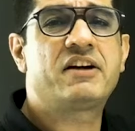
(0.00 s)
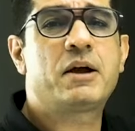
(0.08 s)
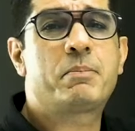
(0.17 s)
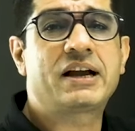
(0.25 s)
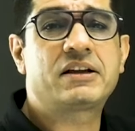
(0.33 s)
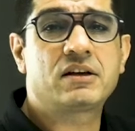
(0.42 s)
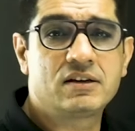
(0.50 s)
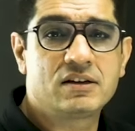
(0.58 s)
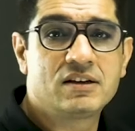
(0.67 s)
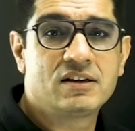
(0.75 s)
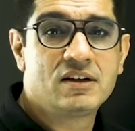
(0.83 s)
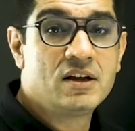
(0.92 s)
pattern?
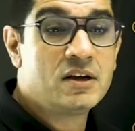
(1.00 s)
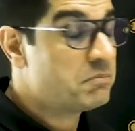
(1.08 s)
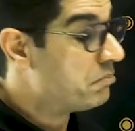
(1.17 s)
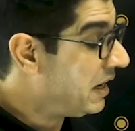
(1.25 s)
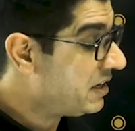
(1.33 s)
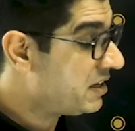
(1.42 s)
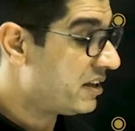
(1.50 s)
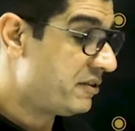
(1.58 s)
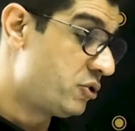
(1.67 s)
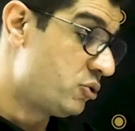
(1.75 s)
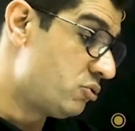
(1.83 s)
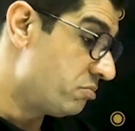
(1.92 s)
But
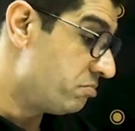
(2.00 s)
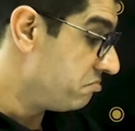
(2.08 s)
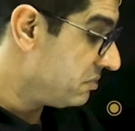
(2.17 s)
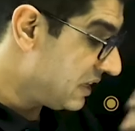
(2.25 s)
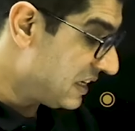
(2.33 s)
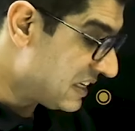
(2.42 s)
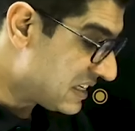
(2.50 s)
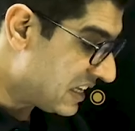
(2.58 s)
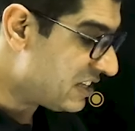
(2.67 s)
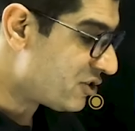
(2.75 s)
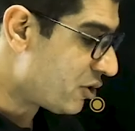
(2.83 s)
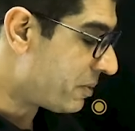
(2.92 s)
if you
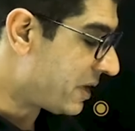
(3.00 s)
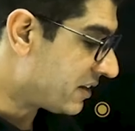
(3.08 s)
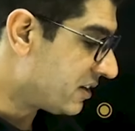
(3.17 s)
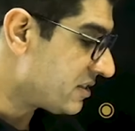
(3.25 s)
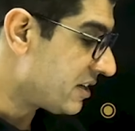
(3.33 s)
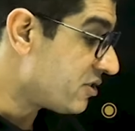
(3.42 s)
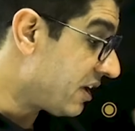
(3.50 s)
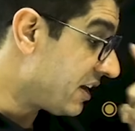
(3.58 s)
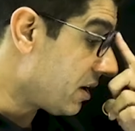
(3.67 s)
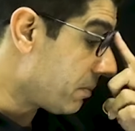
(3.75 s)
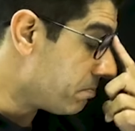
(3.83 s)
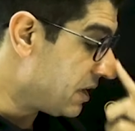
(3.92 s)
increase your practice and you
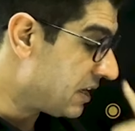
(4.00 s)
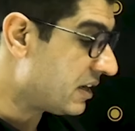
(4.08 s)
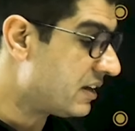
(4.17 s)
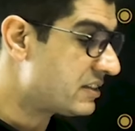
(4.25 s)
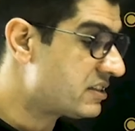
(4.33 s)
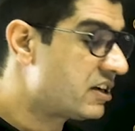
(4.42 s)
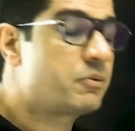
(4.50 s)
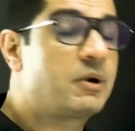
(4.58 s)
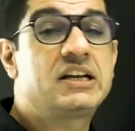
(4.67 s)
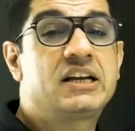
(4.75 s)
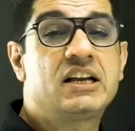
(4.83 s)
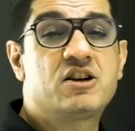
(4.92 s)
end up making, let's say,
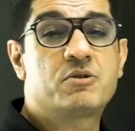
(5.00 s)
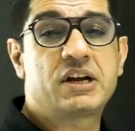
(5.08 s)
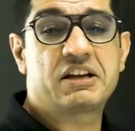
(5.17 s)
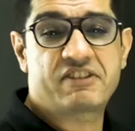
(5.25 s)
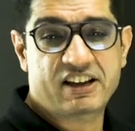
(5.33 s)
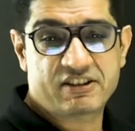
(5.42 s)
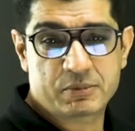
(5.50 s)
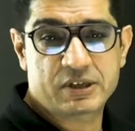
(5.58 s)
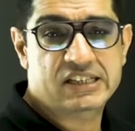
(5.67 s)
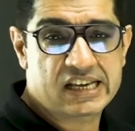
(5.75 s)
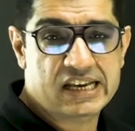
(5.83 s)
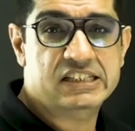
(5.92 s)
20, 25
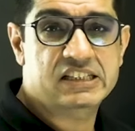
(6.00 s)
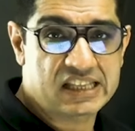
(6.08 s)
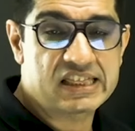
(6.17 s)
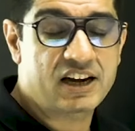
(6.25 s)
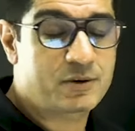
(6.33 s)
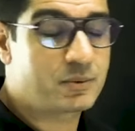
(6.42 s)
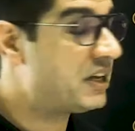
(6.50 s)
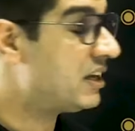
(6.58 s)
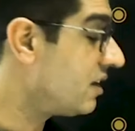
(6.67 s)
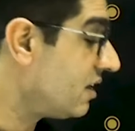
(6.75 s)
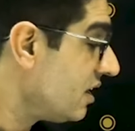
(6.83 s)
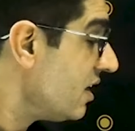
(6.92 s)
mistakes in that
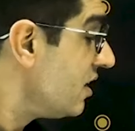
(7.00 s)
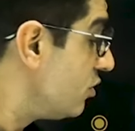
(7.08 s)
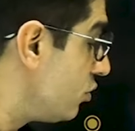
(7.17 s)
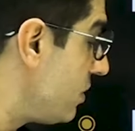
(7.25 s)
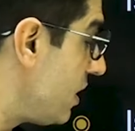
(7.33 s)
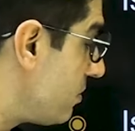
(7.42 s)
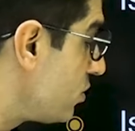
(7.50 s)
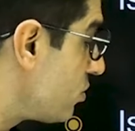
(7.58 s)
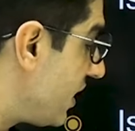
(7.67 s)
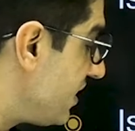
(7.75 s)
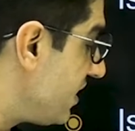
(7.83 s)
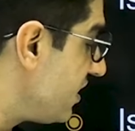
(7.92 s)
week, you'd be able to
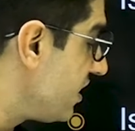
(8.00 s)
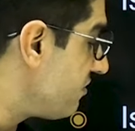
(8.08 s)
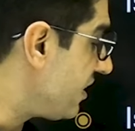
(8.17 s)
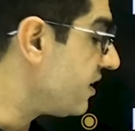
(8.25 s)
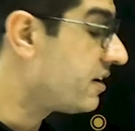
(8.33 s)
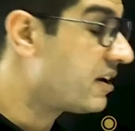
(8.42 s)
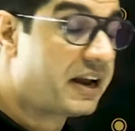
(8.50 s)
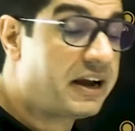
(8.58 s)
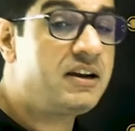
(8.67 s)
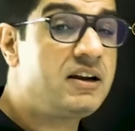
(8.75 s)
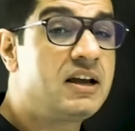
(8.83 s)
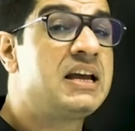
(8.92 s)
identify a
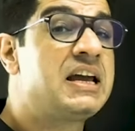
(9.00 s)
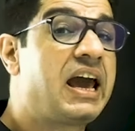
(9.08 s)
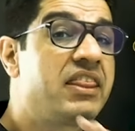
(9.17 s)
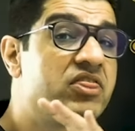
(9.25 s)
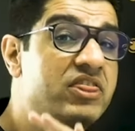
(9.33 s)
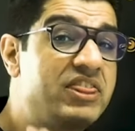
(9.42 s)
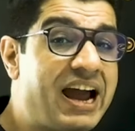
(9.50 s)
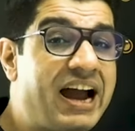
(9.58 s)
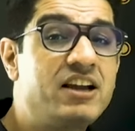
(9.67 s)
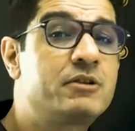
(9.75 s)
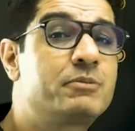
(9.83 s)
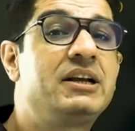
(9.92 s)
trend, and
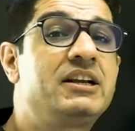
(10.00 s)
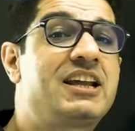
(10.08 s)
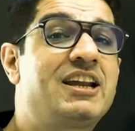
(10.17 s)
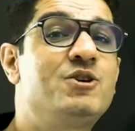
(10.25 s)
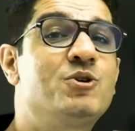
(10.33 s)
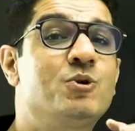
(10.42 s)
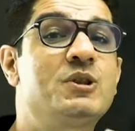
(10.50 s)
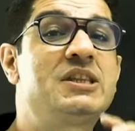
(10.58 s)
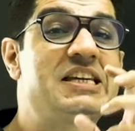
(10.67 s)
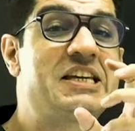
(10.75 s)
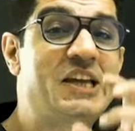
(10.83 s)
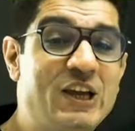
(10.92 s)
that will tell you
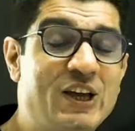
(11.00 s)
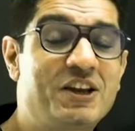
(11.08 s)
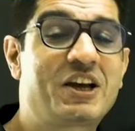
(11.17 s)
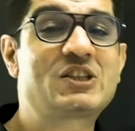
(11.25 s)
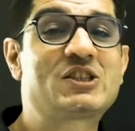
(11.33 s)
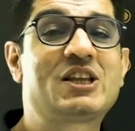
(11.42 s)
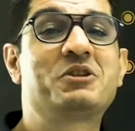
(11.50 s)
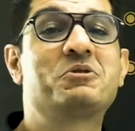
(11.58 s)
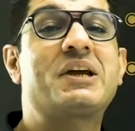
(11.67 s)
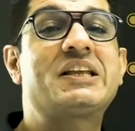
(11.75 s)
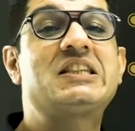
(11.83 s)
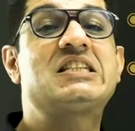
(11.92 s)
the areas that you
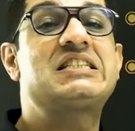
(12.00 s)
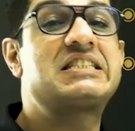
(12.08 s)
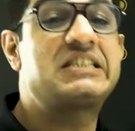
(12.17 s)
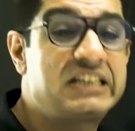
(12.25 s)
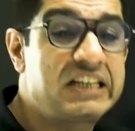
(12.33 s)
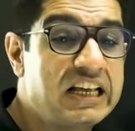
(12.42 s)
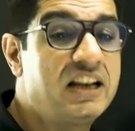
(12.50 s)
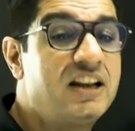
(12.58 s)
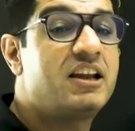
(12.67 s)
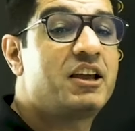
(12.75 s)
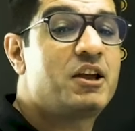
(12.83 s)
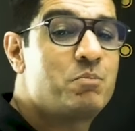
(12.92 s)
can still
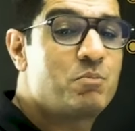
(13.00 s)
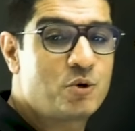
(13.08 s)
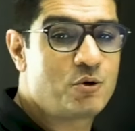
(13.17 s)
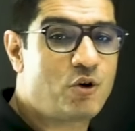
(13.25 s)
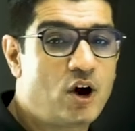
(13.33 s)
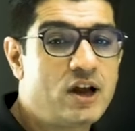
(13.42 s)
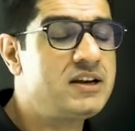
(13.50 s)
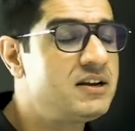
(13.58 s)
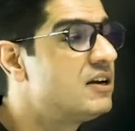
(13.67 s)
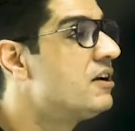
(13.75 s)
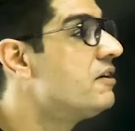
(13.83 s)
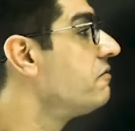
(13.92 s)
improve
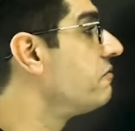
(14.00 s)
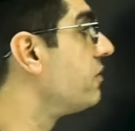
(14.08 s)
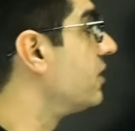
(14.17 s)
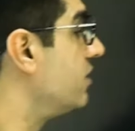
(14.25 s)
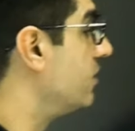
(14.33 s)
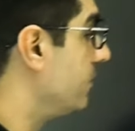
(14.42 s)
on further.